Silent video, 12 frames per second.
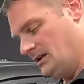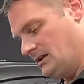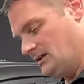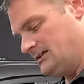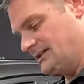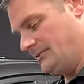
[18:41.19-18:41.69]

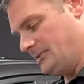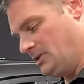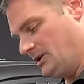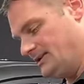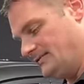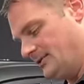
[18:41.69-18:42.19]
The same
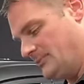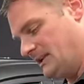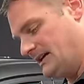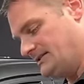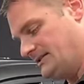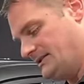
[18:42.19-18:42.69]
applies for the
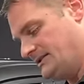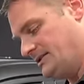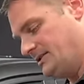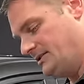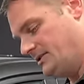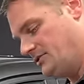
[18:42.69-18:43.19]

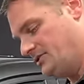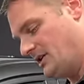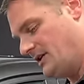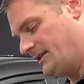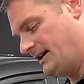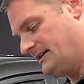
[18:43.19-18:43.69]
plastics, you
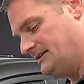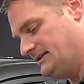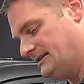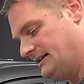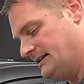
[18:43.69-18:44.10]
saw that.